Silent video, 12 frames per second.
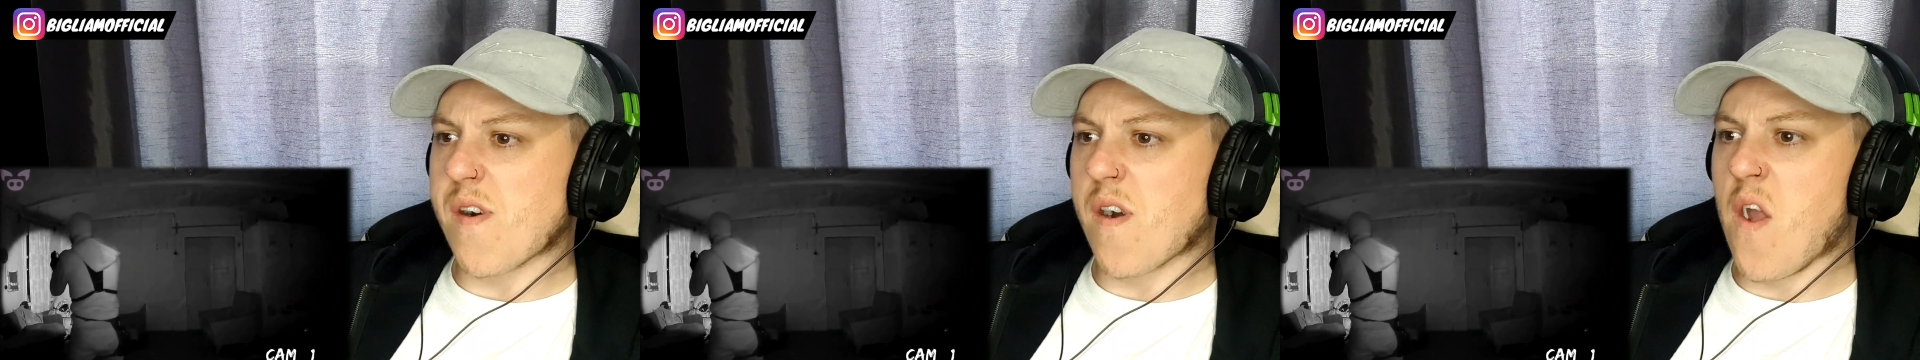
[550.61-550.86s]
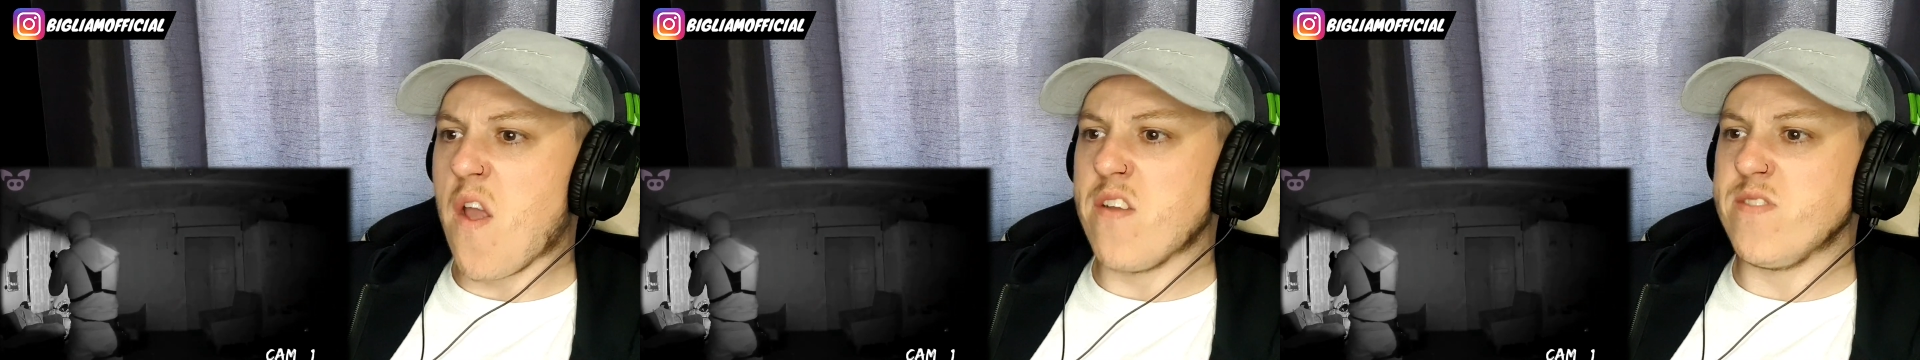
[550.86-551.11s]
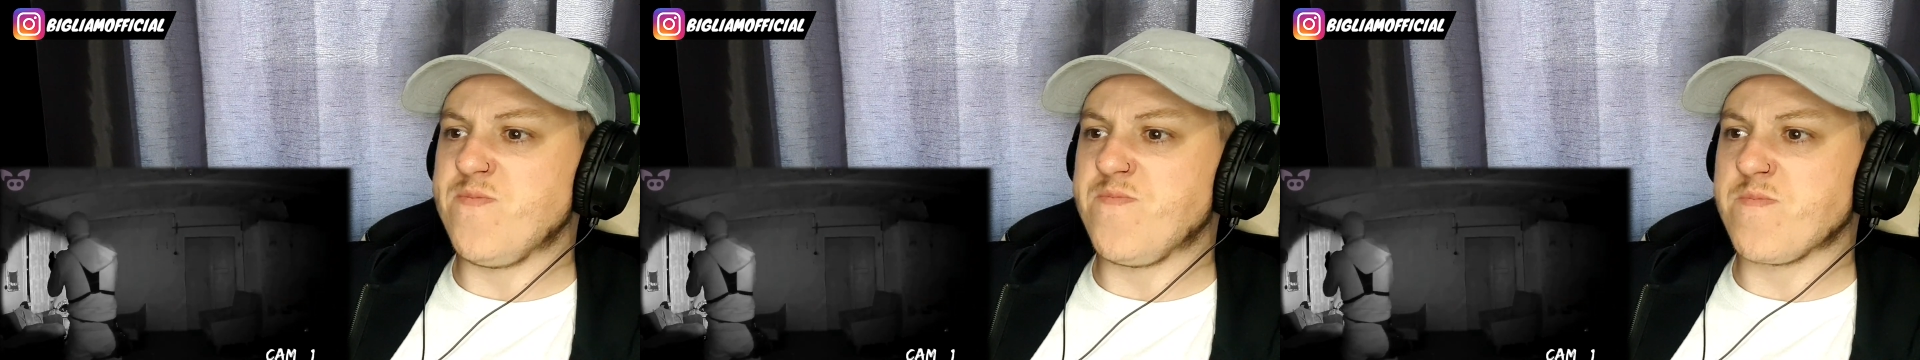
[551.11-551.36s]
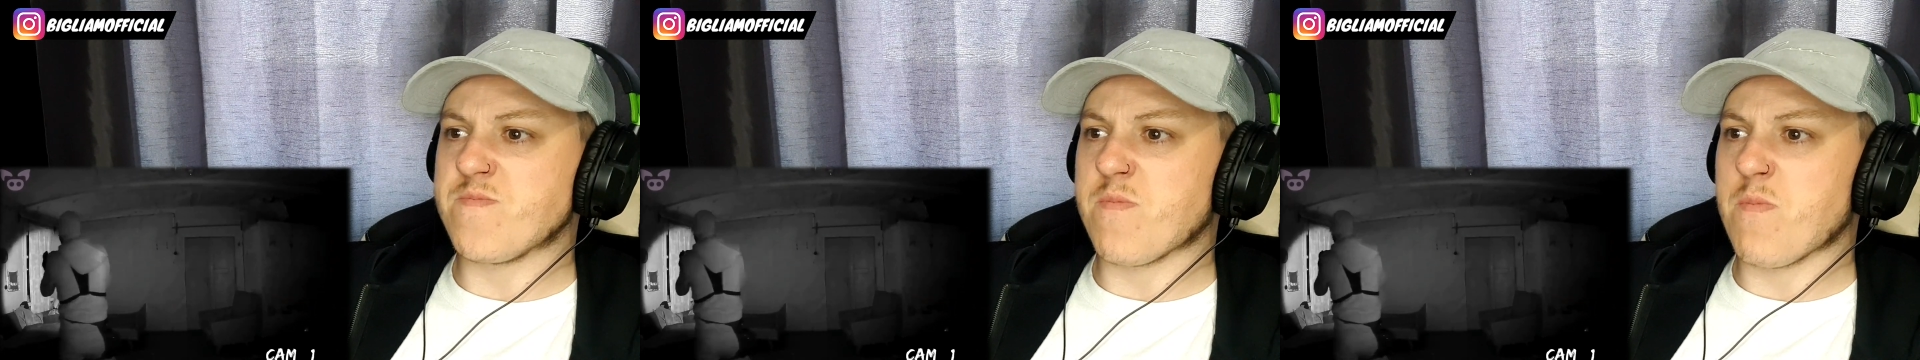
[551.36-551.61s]
that so many
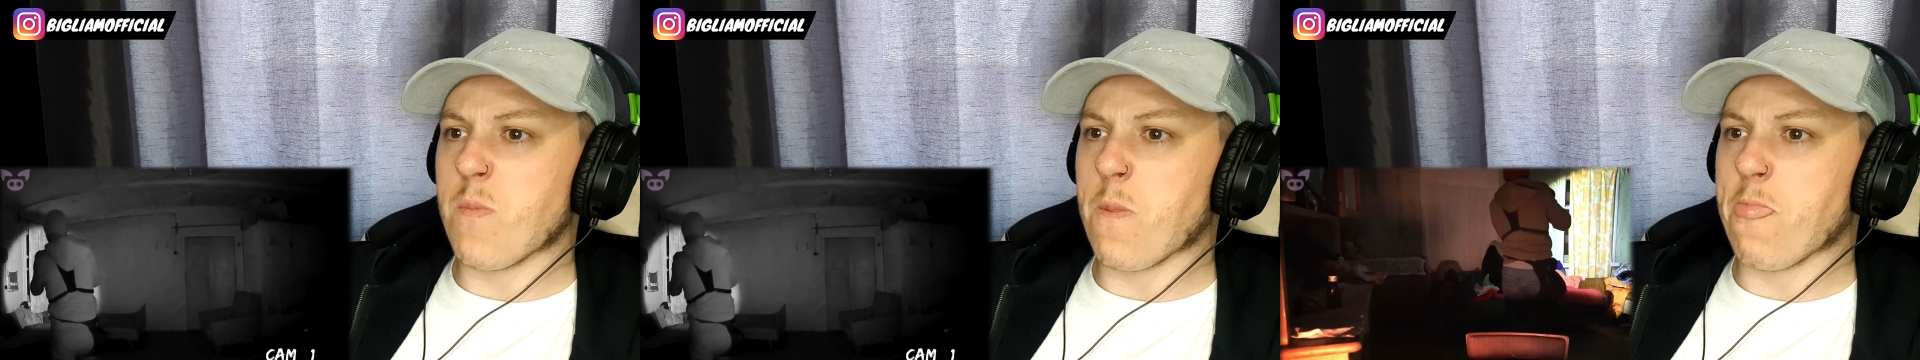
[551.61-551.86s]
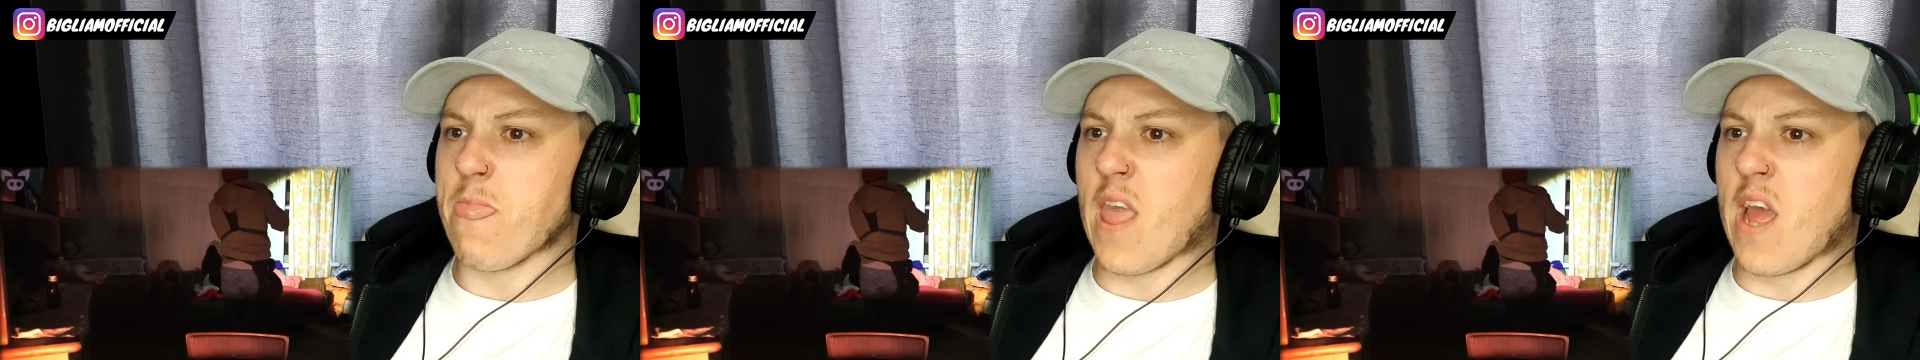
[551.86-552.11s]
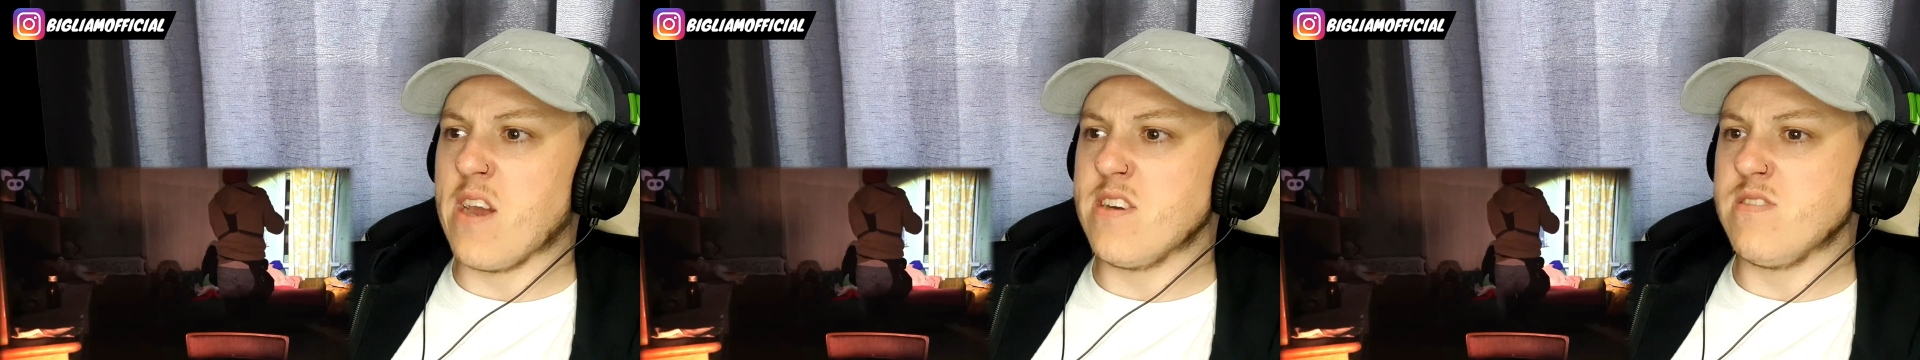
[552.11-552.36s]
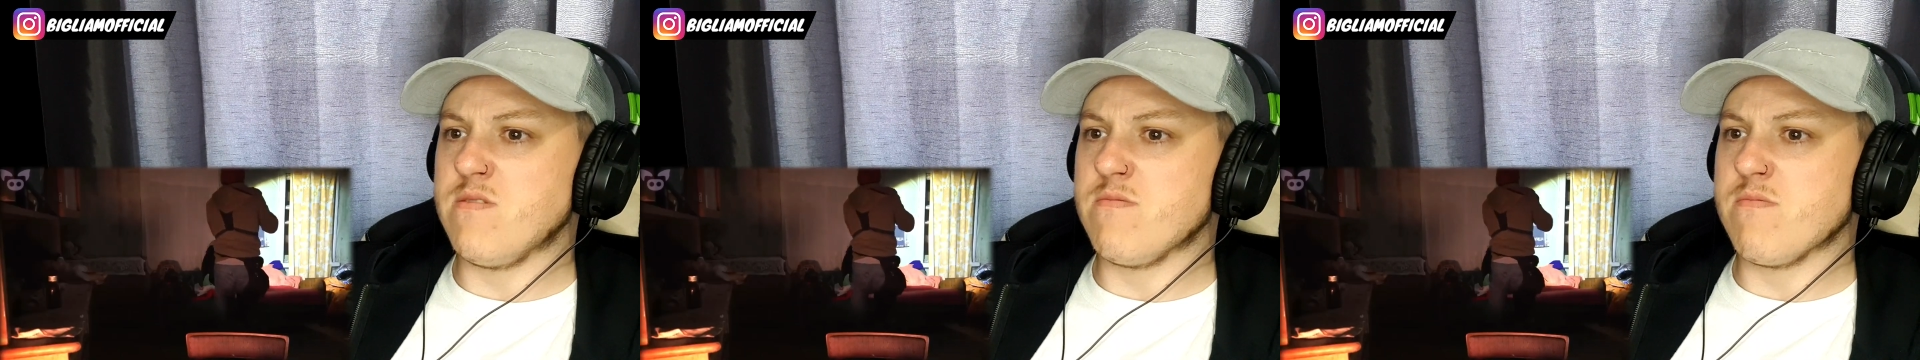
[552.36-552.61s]
objects were left
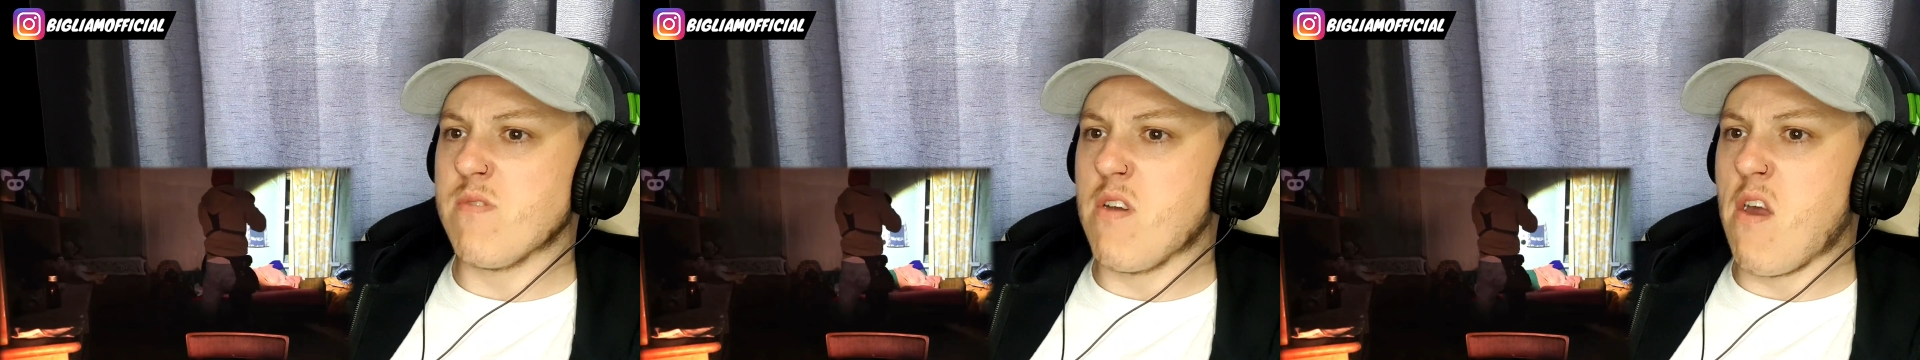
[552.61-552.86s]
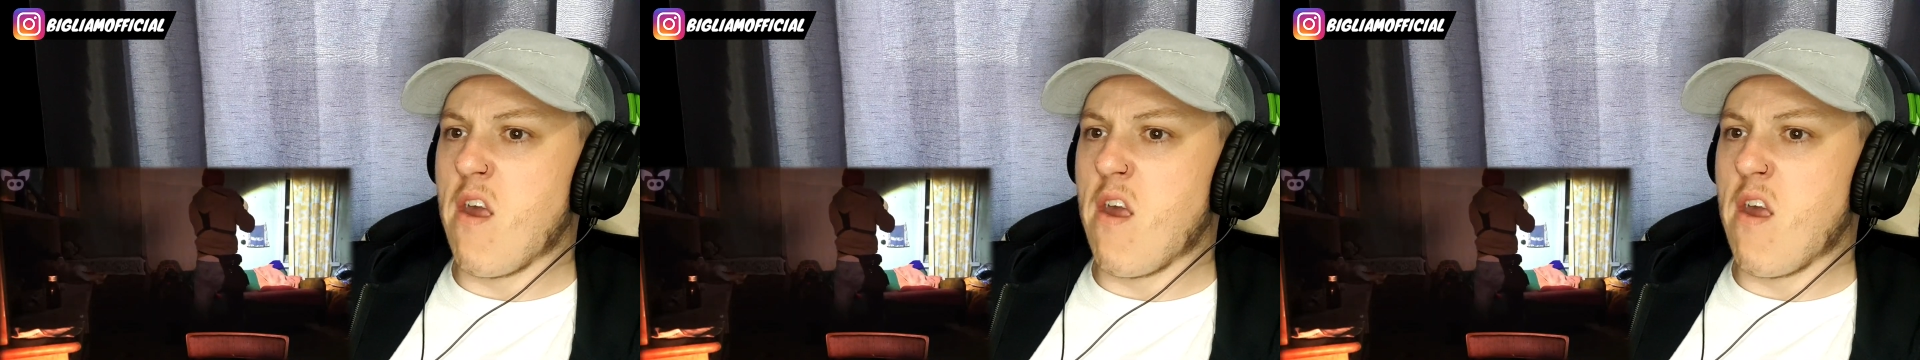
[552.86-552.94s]
behind.